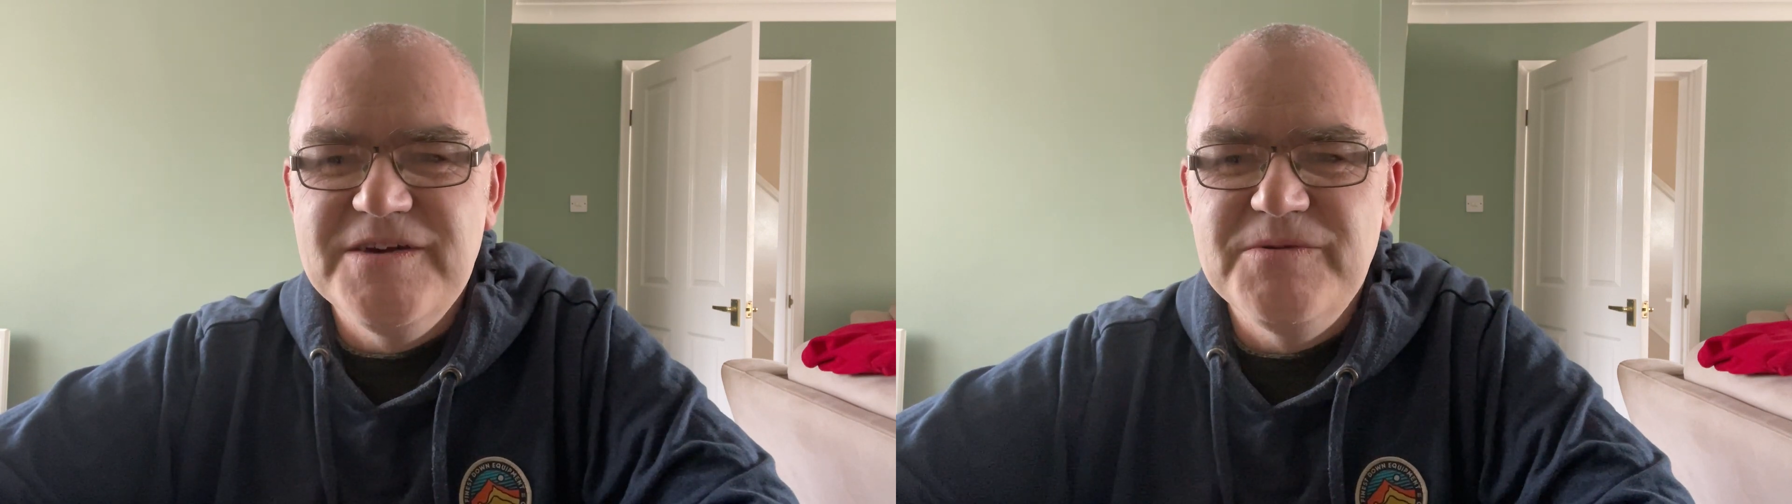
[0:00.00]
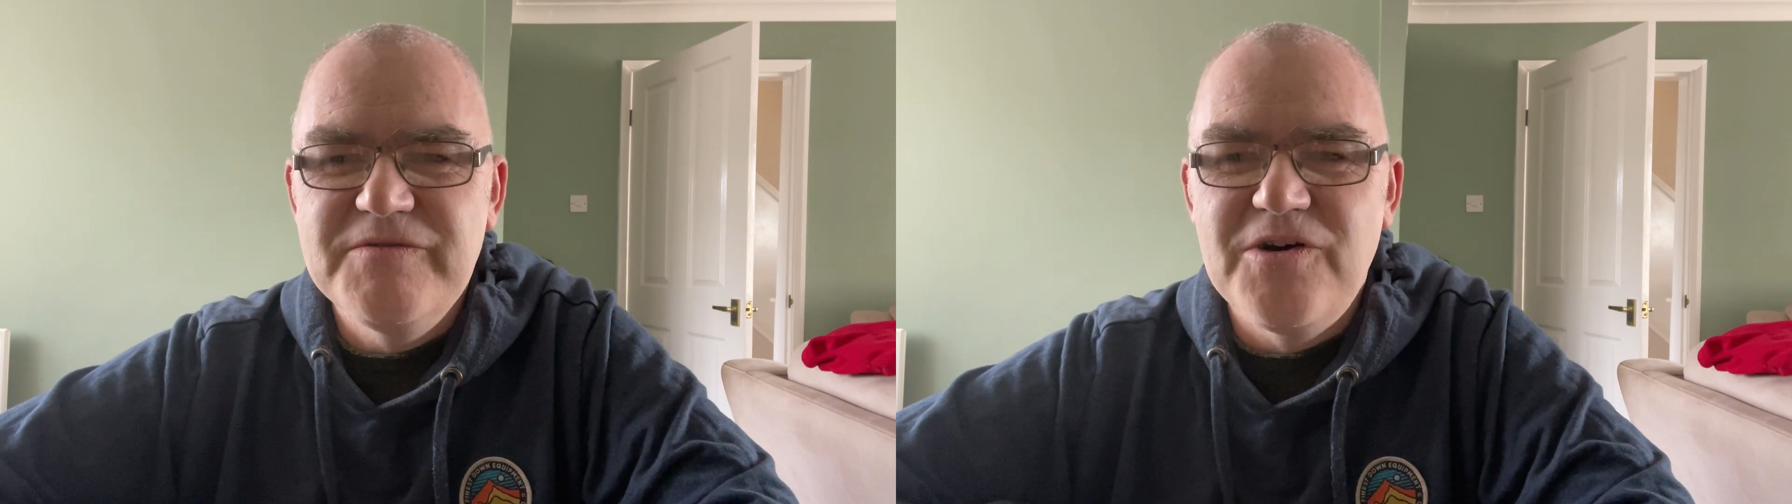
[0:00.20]

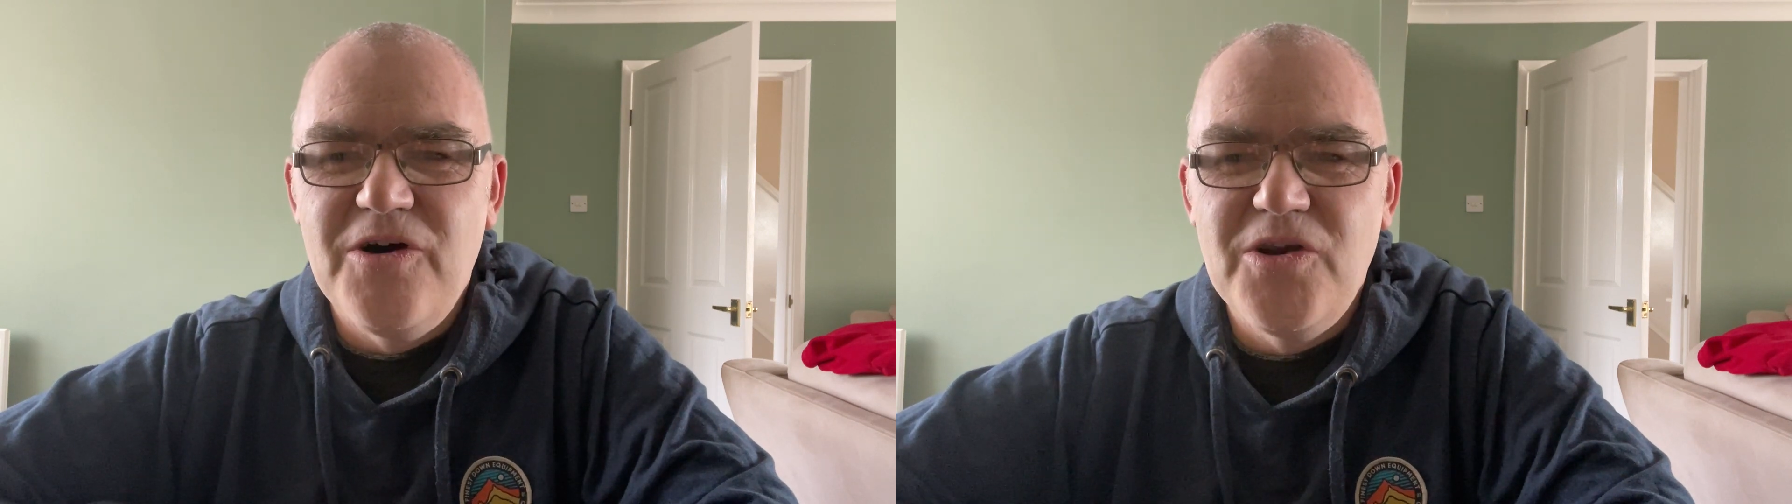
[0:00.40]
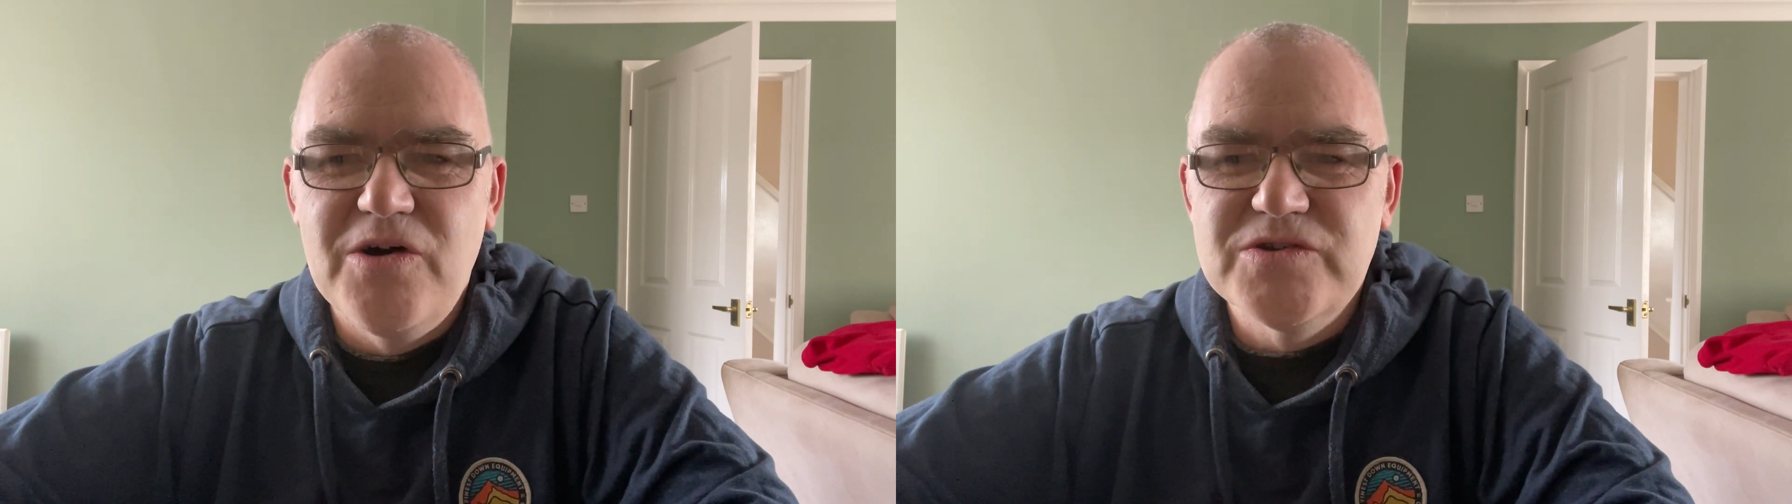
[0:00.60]
We've got
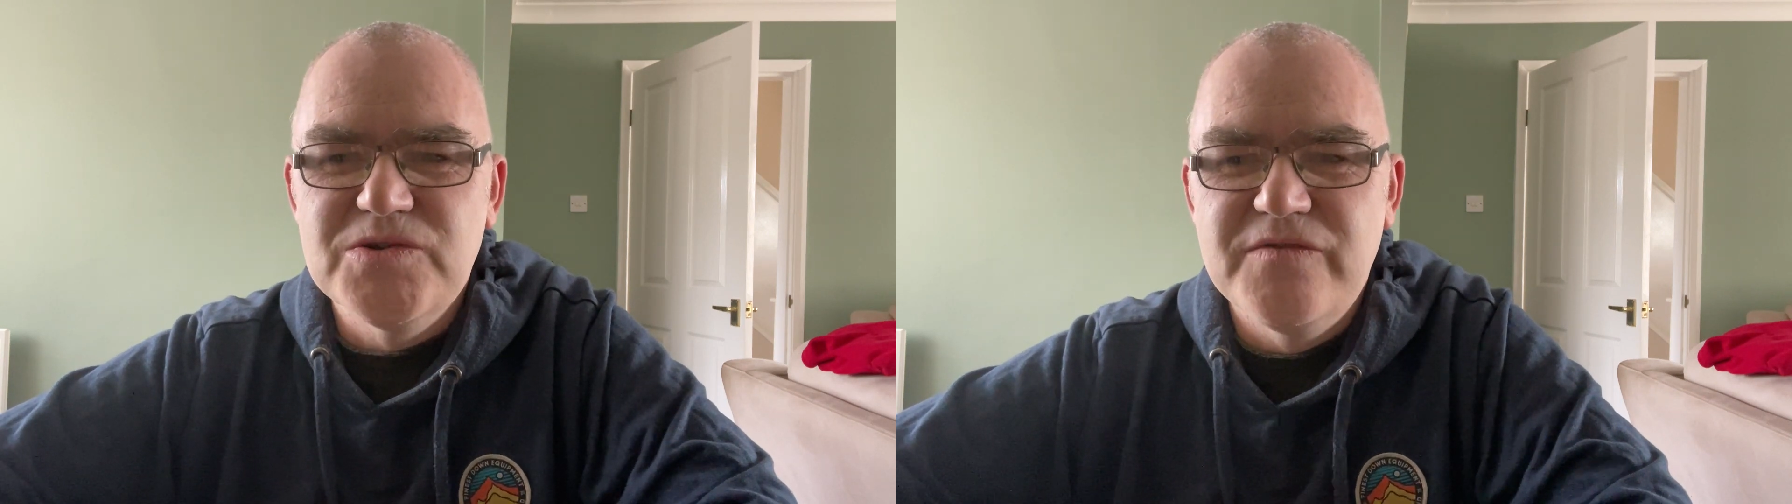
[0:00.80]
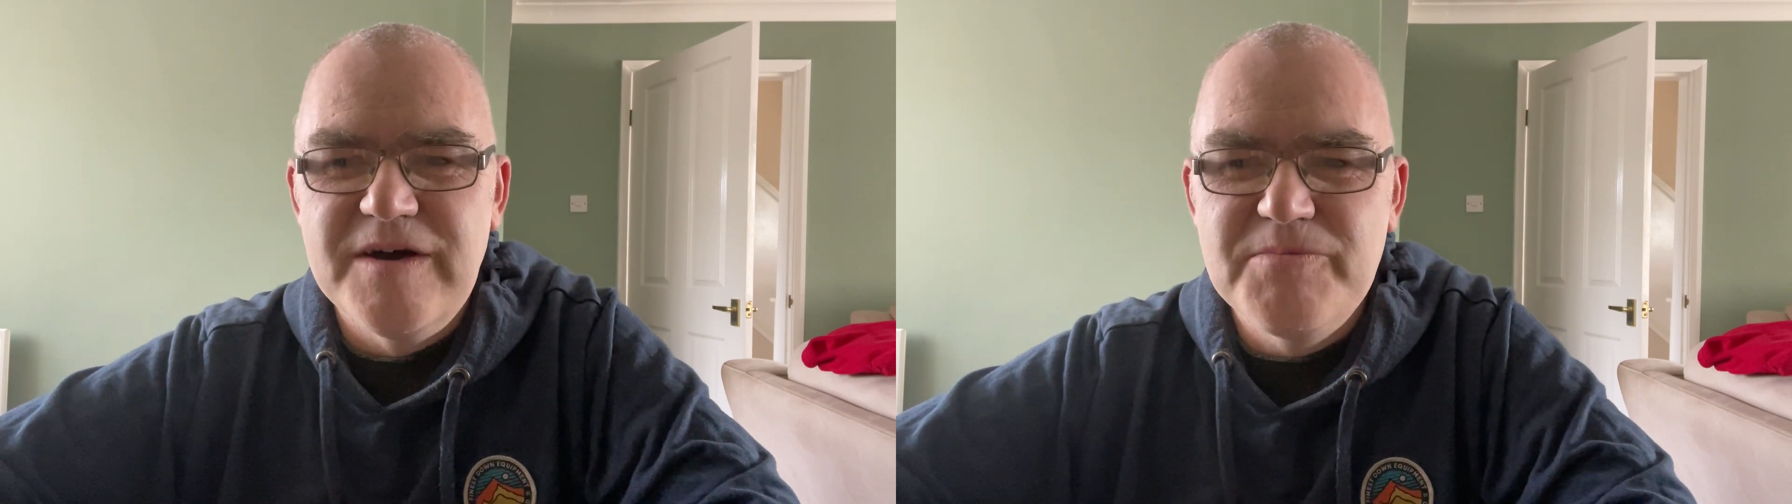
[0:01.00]
a lot of
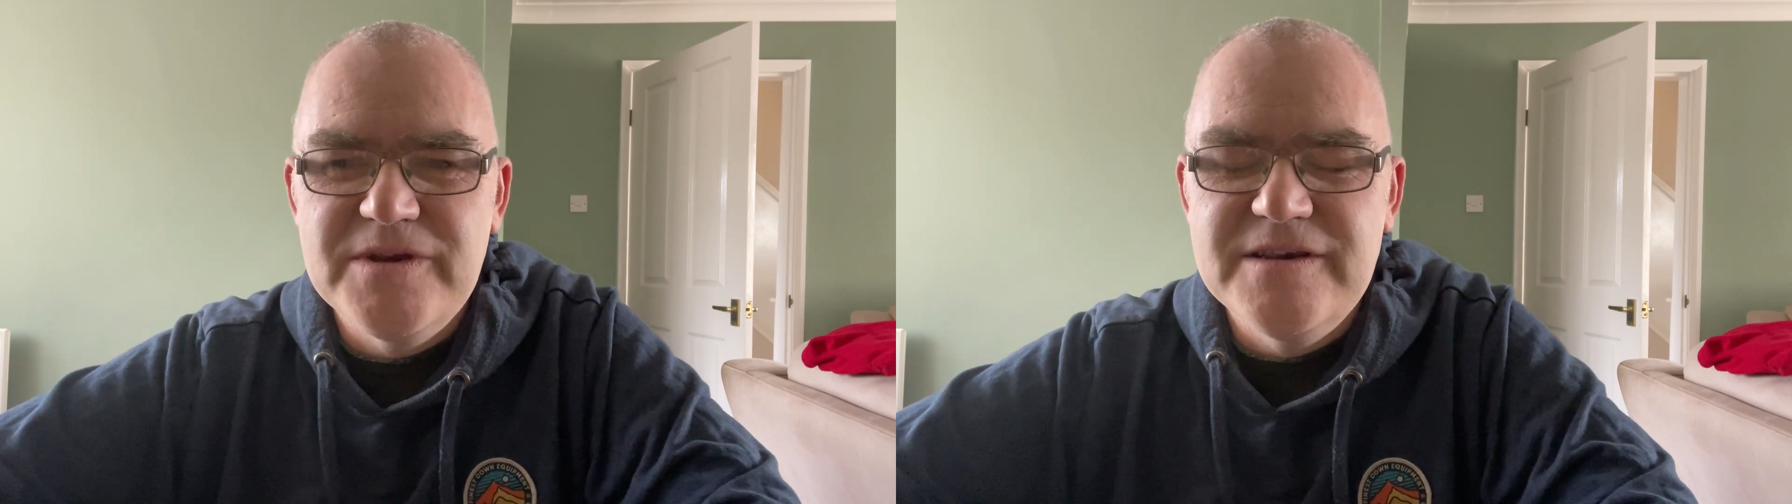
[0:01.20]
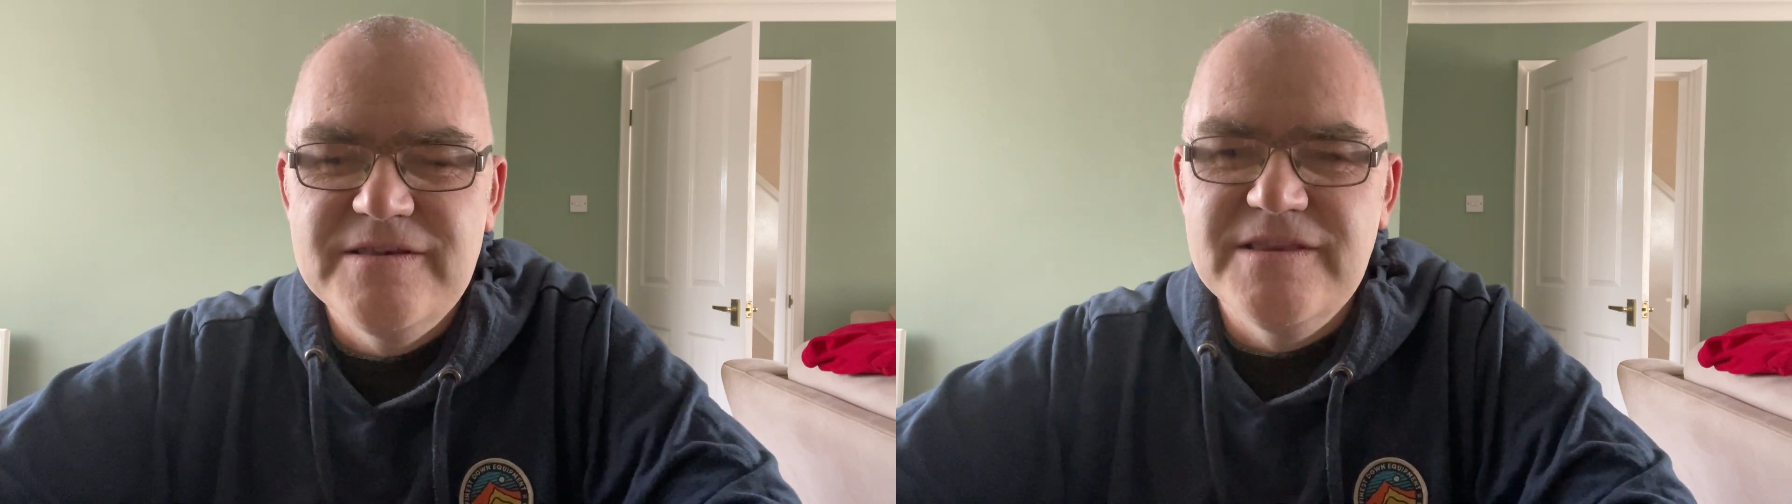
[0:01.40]
stuff
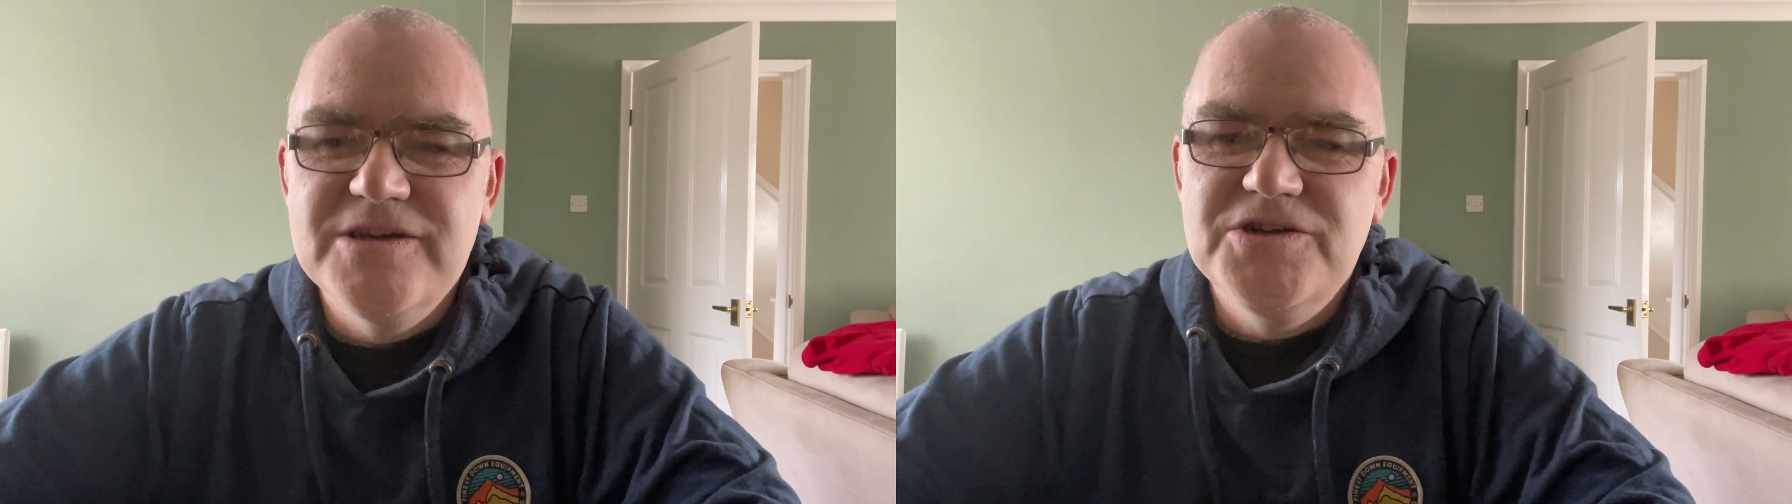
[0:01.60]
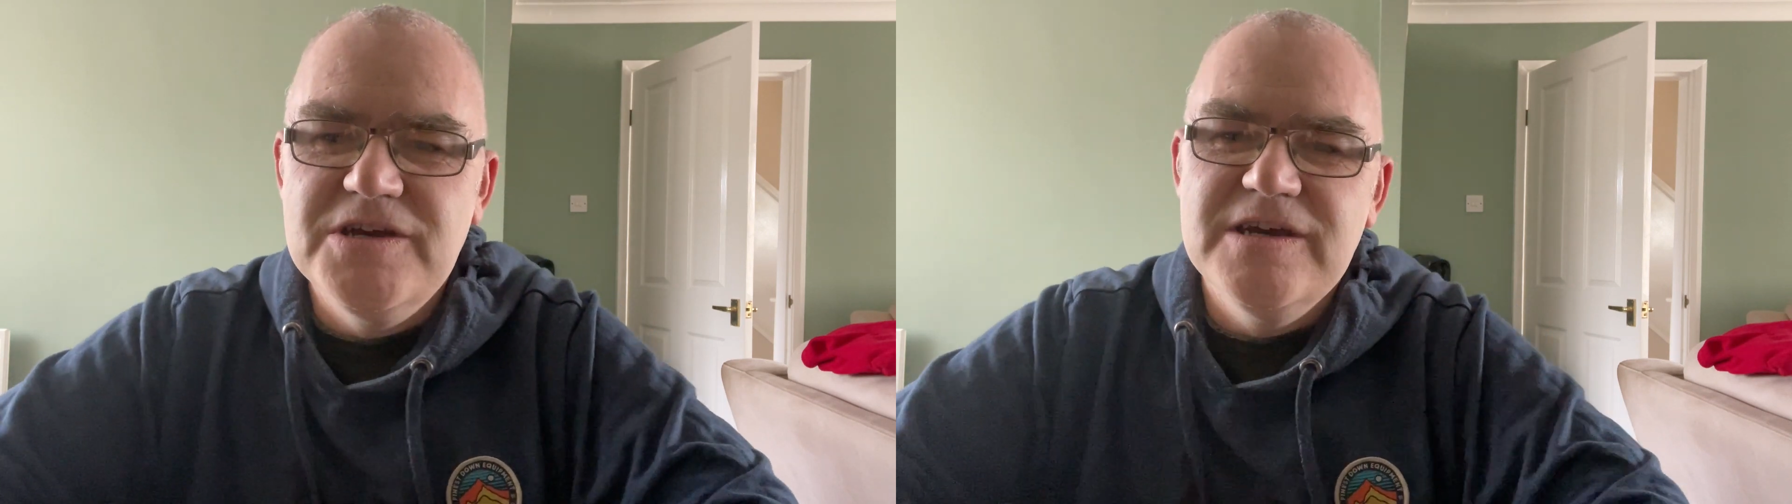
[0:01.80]
happening
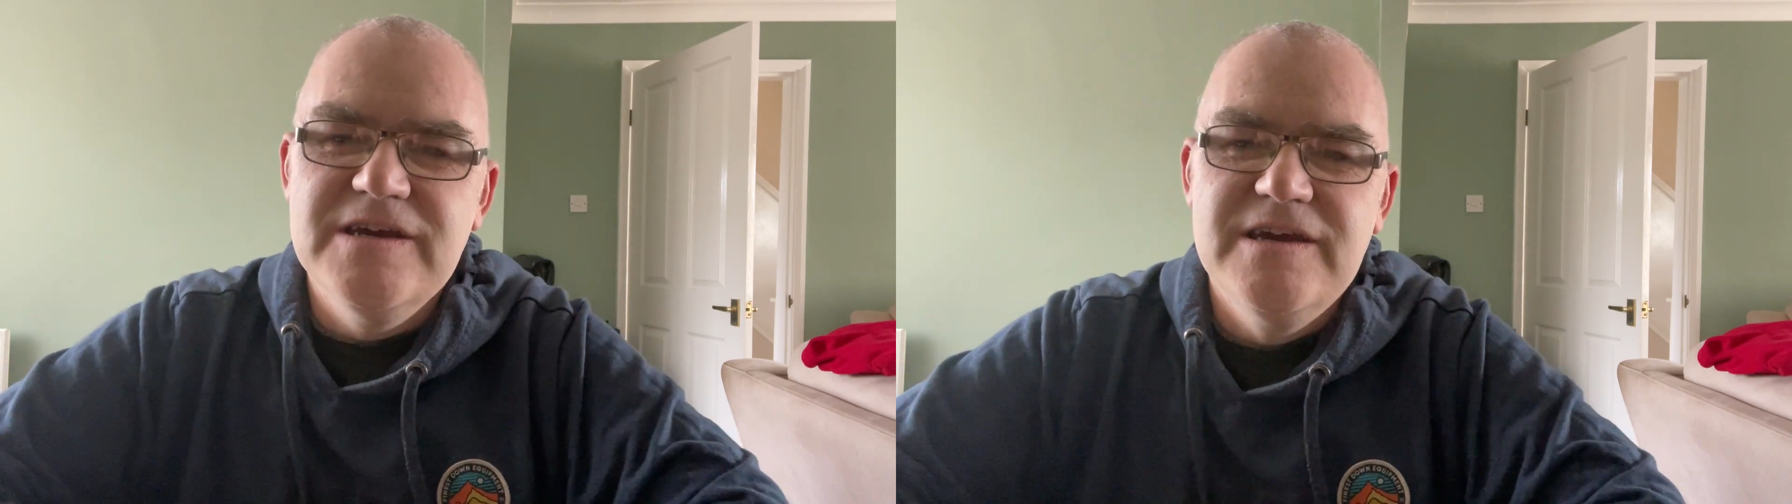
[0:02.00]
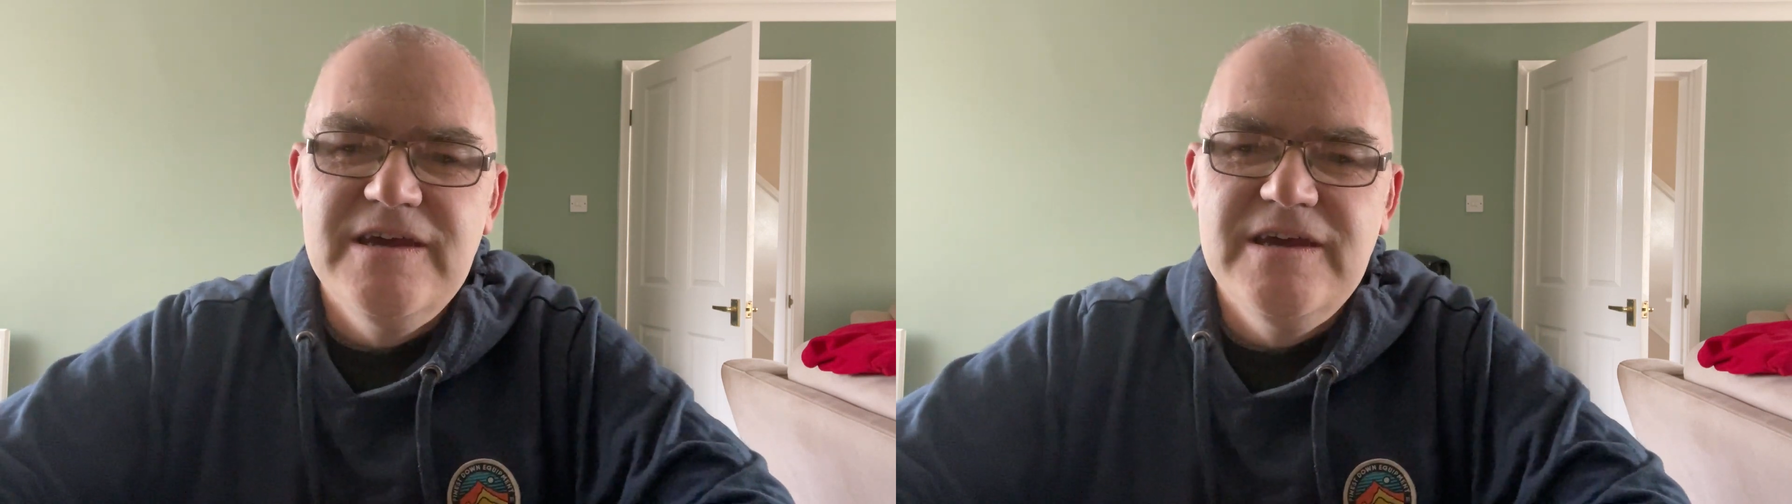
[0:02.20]
this year,